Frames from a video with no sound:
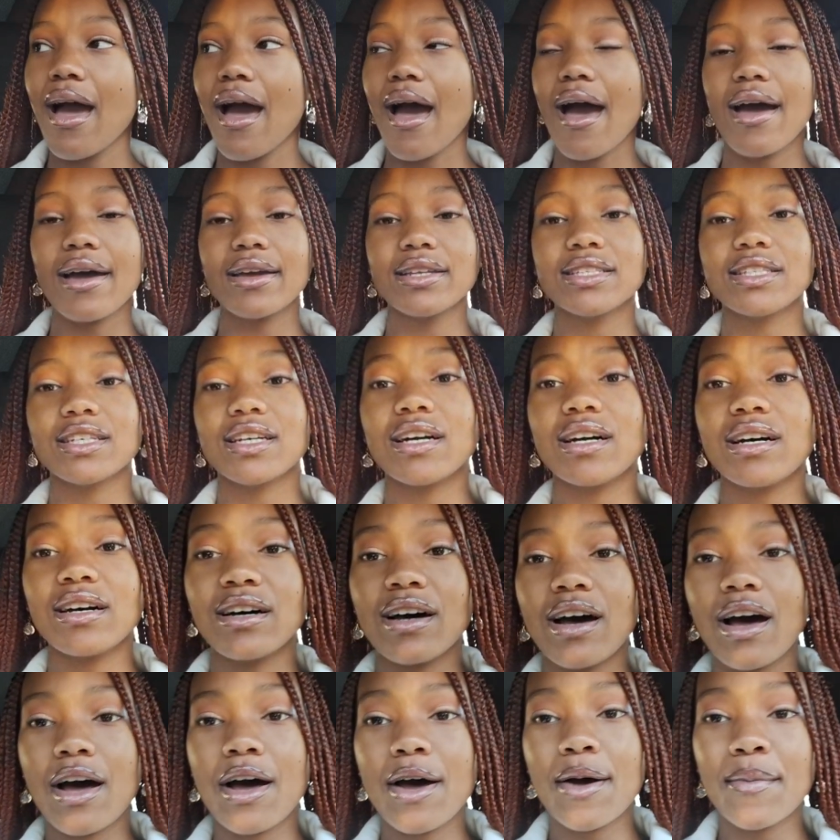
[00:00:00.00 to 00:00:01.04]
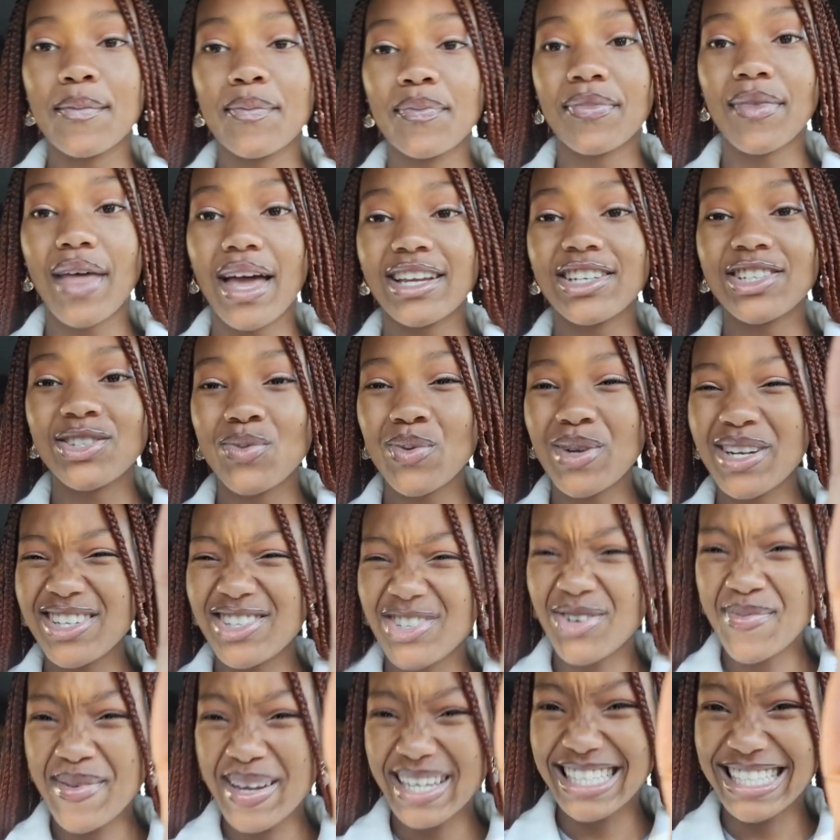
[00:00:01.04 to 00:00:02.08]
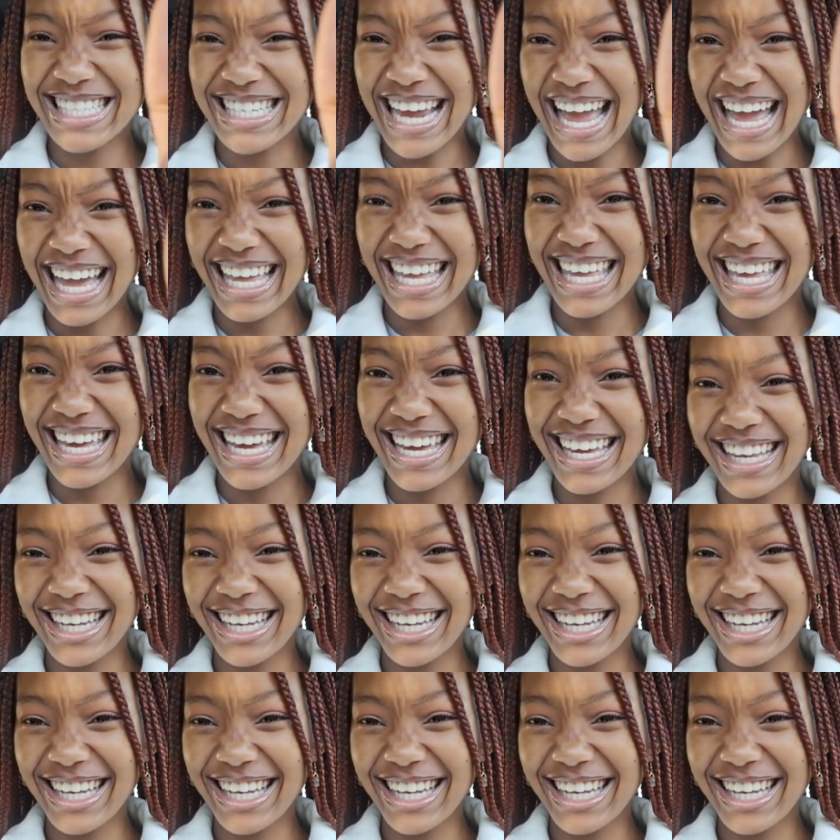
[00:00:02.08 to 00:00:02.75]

And yeah, I just want to show my jacket.